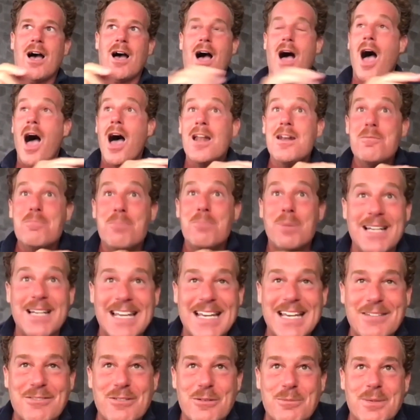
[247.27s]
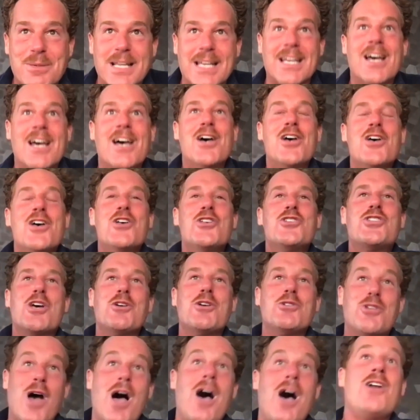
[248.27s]
unbelievably, so
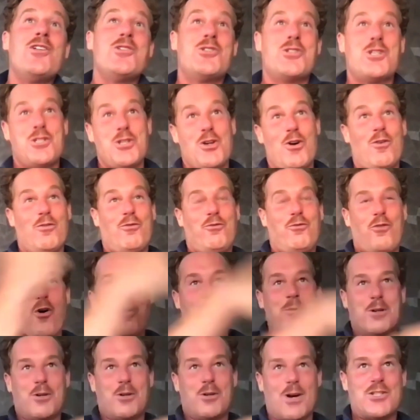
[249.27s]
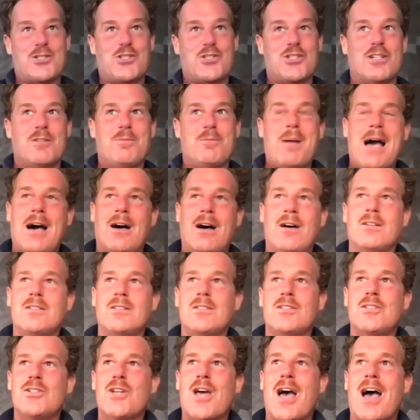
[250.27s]
to answer your former question about,
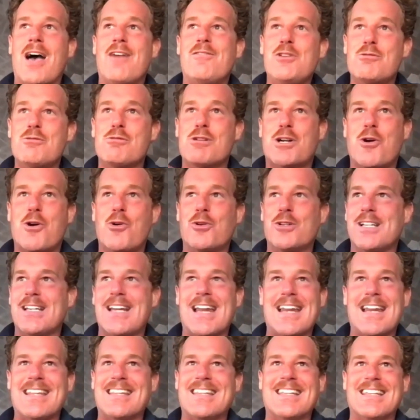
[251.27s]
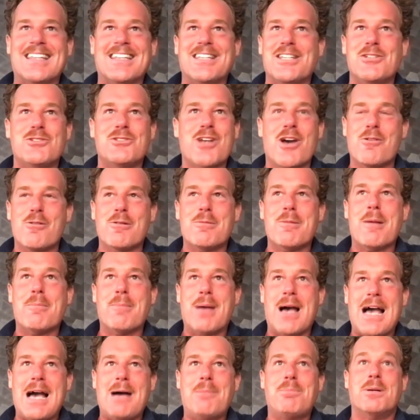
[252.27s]
have you recorded anything that you don't remember
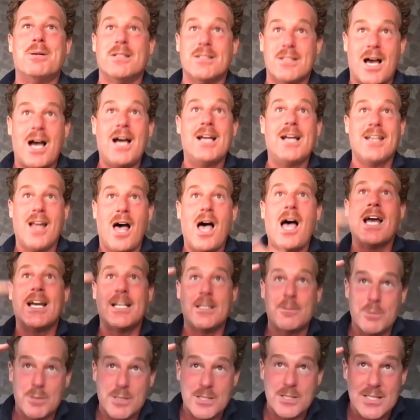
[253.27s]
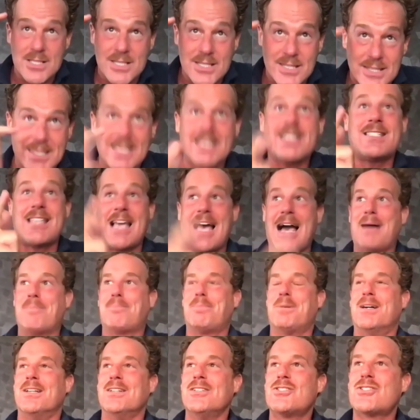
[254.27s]
happened? I lied, because this
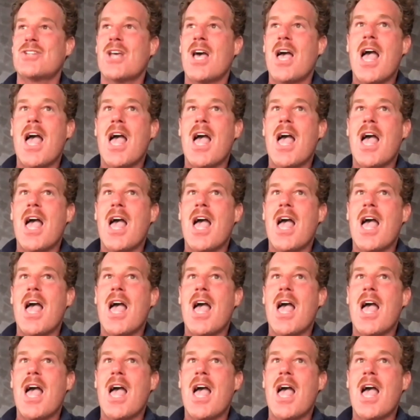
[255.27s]
happened.